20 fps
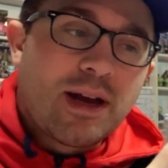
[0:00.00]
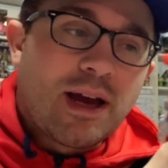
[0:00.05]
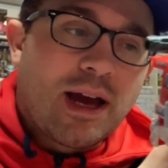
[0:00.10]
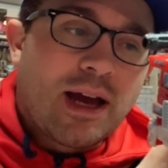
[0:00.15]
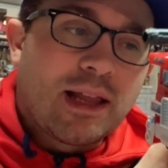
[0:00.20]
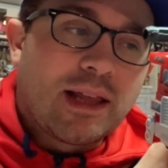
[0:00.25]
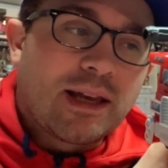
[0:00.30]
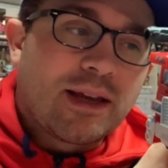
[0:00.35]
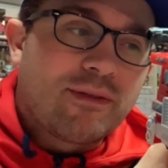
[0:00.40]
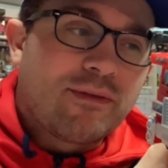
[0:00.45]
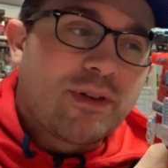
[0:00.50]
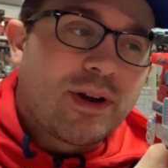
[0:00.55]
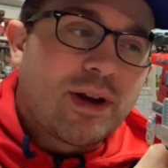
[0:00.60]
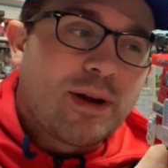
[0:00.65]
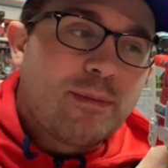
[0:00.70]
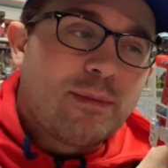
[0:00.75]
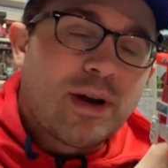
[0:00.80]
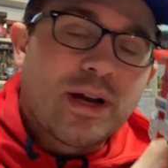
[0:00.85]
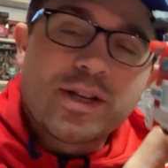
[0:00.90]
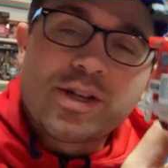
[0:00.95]
I like it very
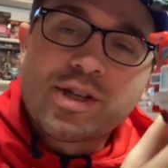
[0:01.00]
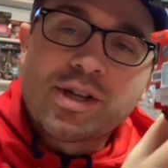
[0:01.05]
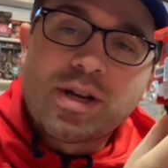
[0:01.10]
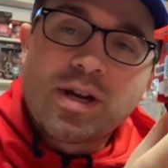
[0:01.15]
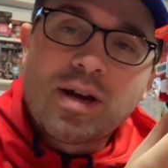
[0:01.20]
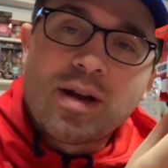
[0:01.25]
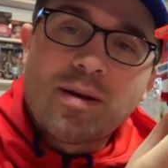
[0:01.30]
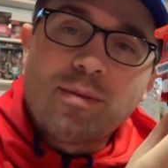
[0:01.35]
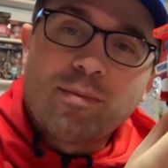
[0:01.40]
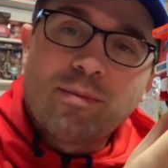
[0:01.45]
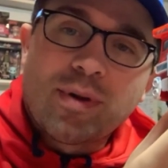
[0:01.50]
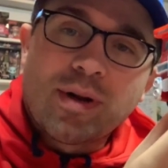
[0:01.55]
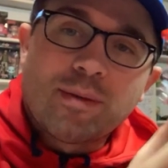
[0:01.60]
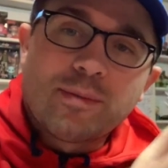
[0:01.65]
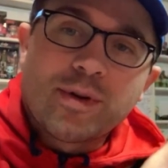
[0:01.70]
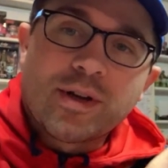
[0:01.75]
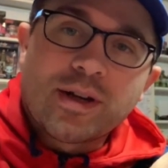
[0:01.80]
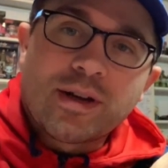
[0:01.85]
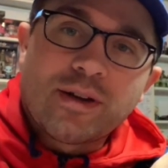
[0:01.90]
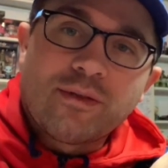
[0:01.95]
much, but I'm
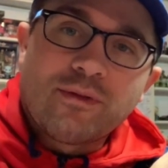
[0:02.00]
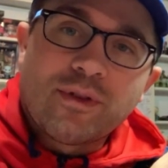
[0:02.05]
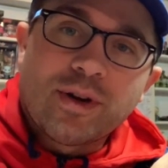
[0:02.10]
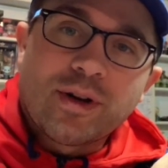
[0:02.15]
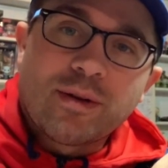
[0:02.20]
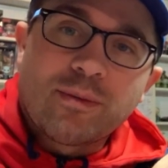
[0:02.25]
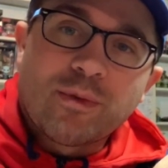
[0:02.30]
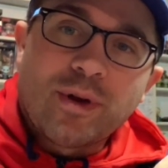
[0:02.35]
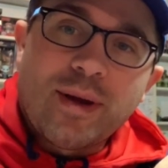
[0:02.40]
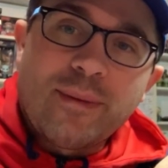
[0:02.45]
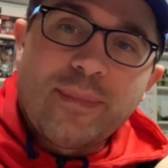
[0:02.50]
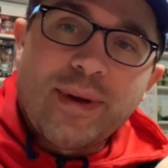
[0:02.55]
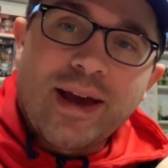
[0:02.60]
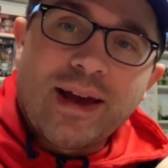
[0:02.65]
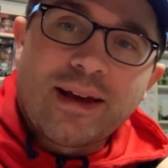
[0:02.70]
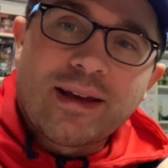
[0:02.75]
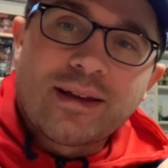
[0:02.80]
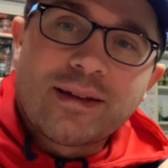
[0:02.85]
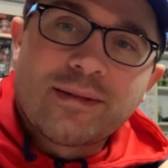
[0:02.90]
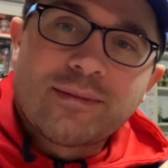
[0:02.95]
going to convert him right back.